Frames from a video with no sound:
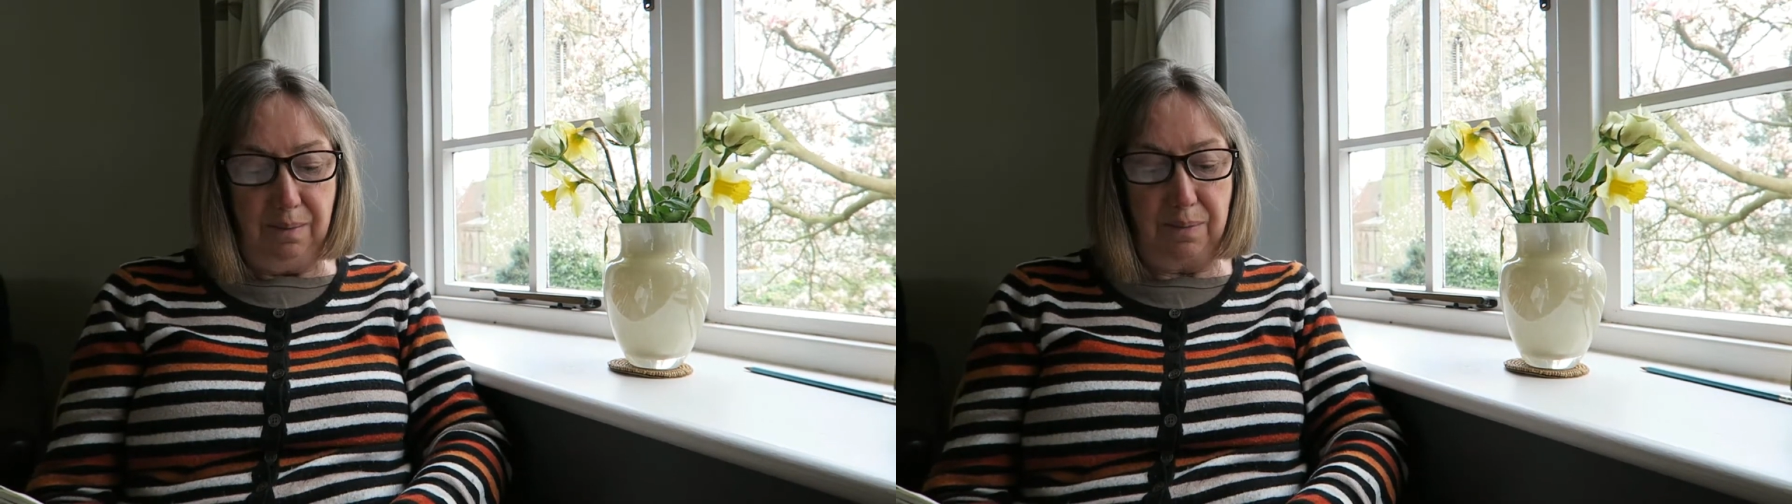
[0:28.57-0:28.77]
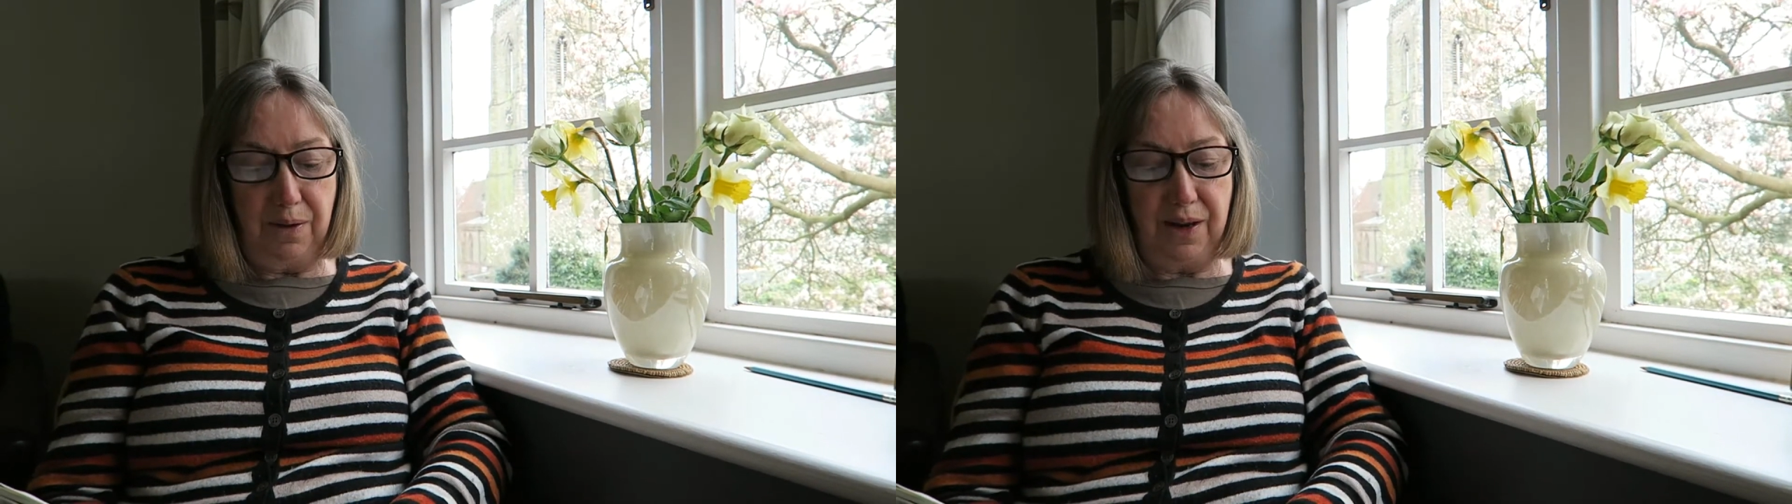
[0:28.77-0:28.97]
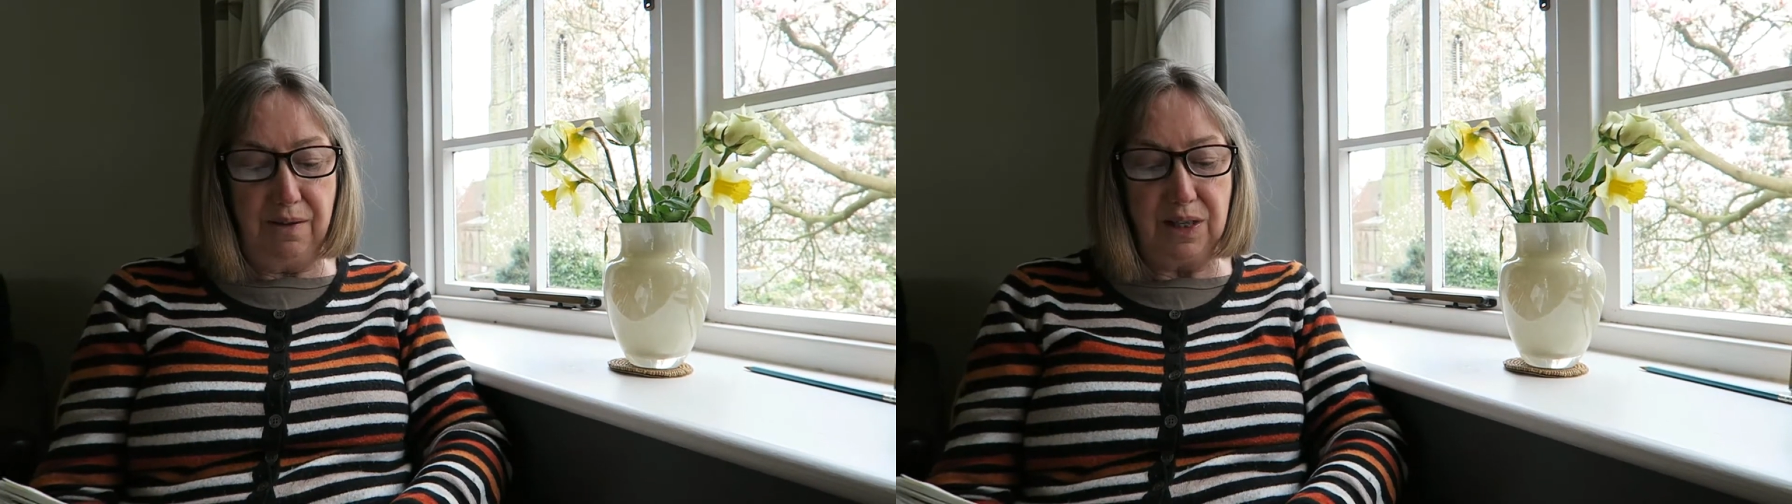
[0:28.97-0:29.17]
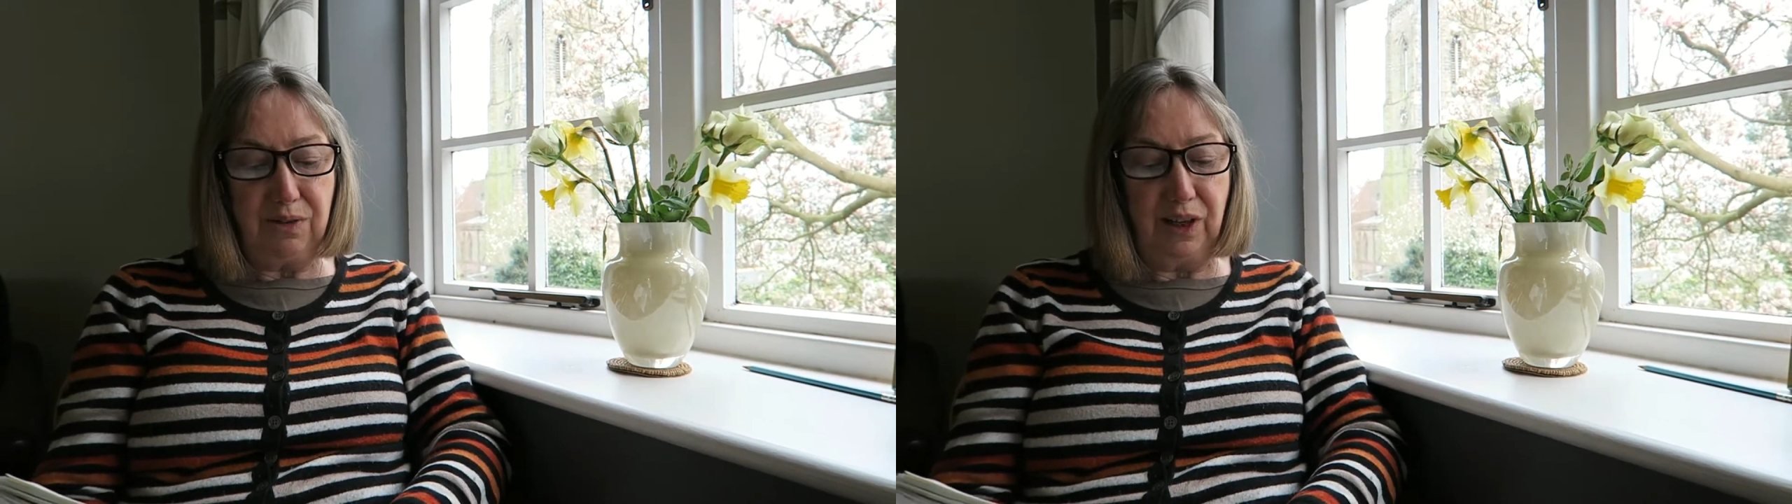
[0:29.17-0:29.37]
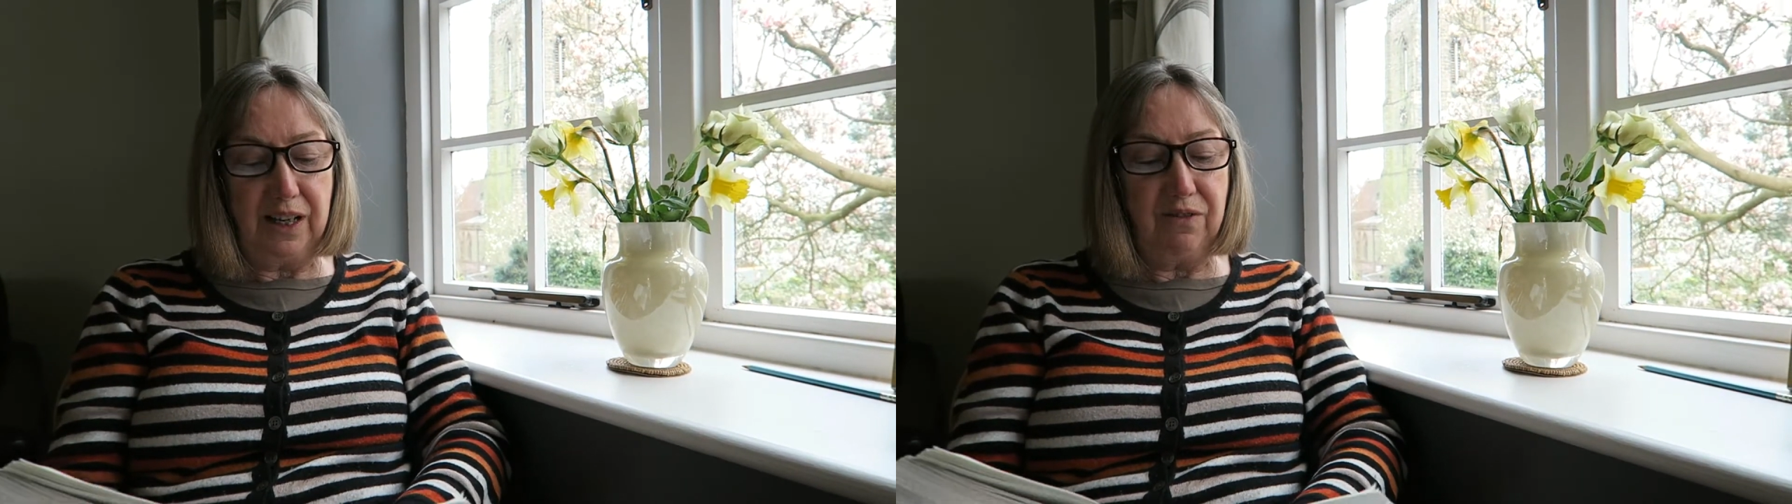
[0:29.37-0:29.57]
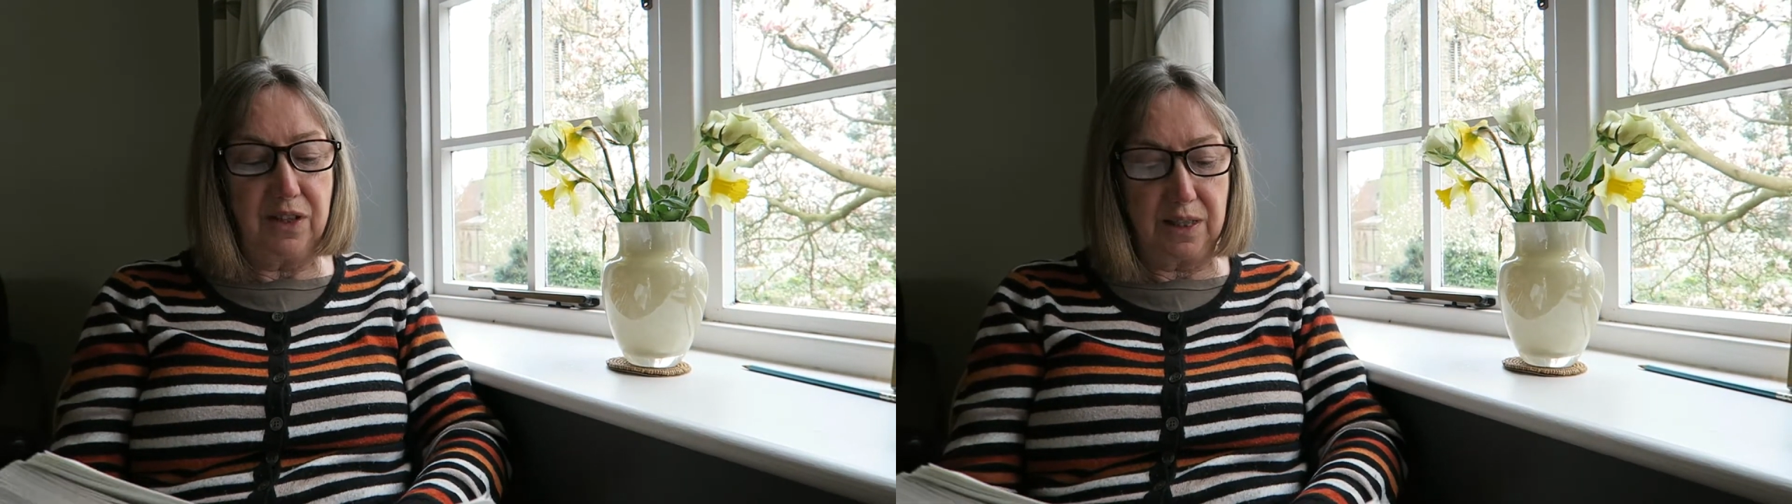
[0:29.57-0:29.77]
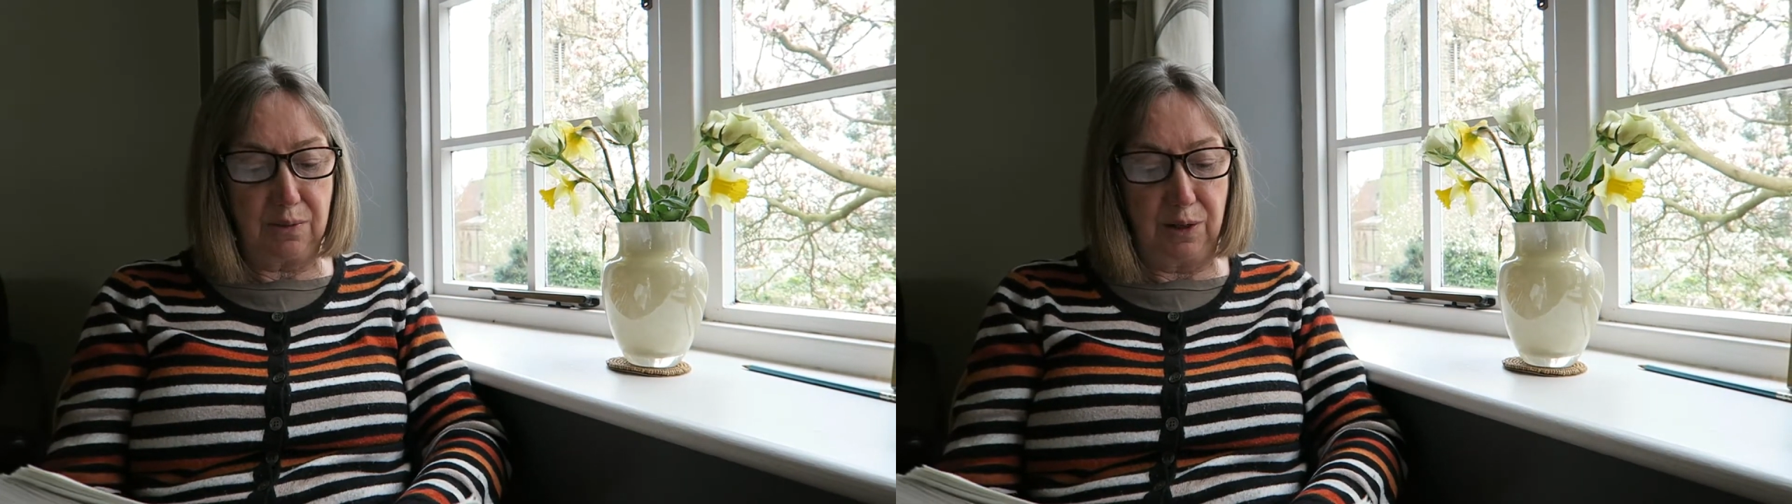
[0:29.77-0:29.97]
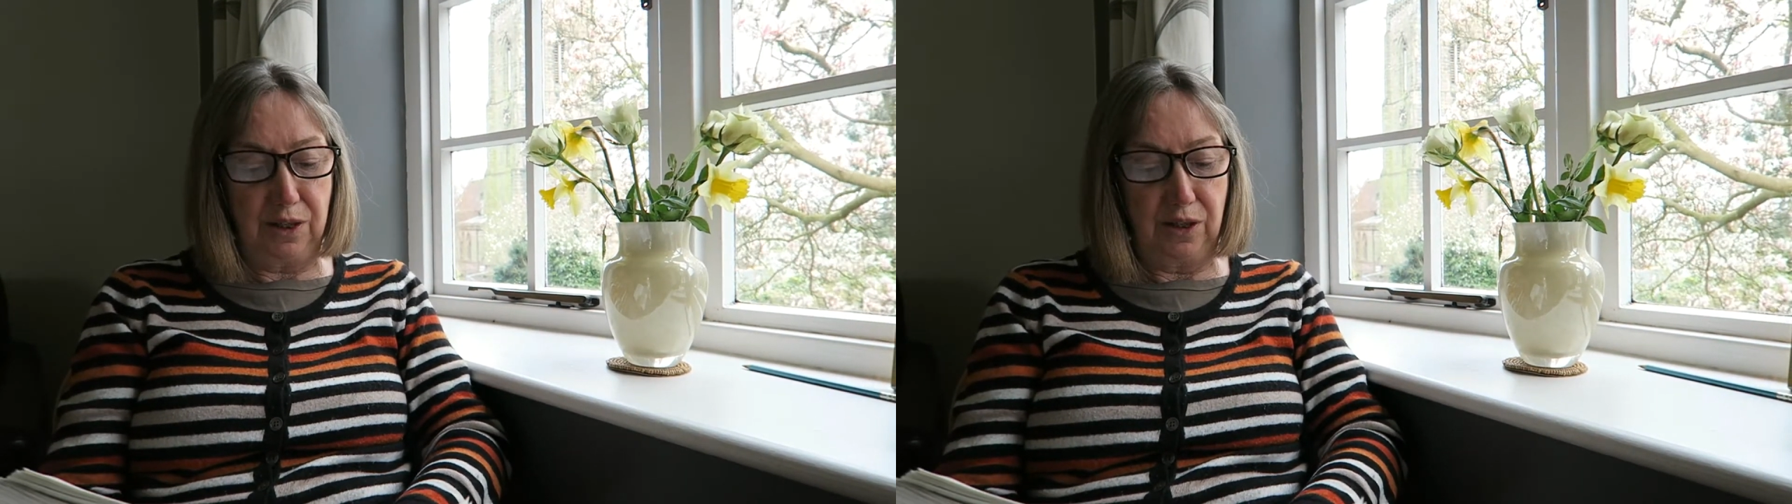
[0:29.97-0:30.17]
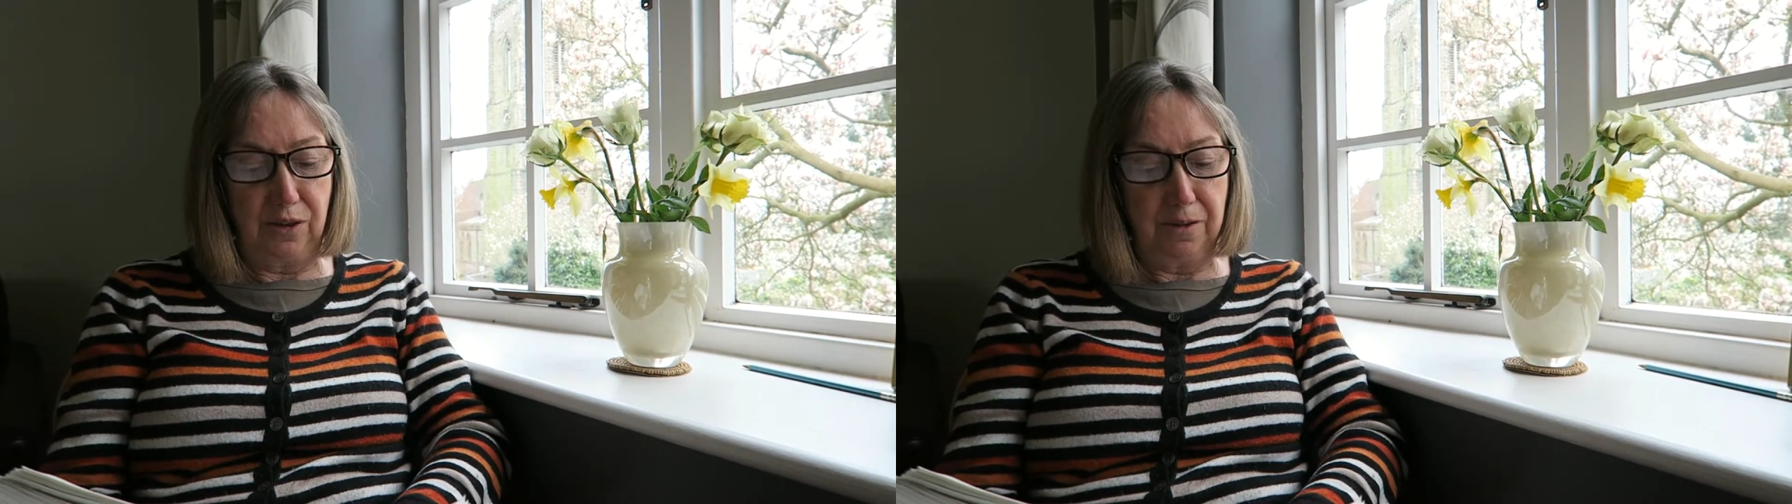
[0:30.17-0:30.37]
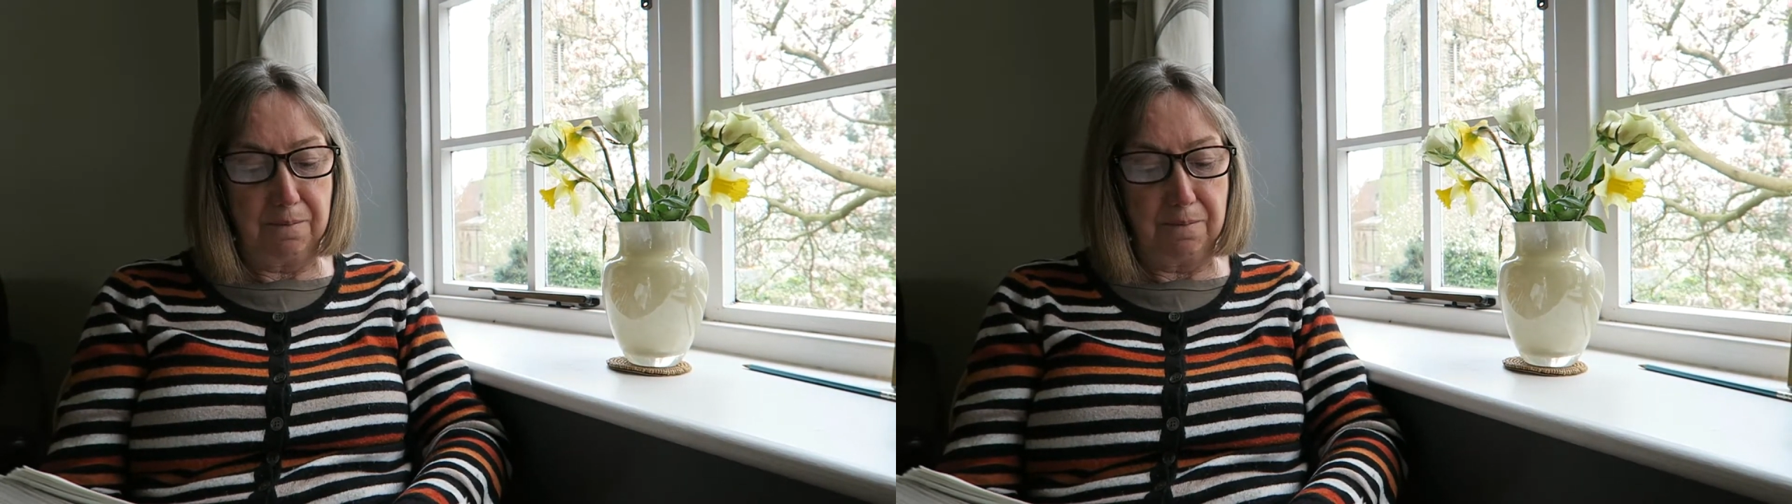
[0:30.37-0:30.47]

But there is forgiveness with you,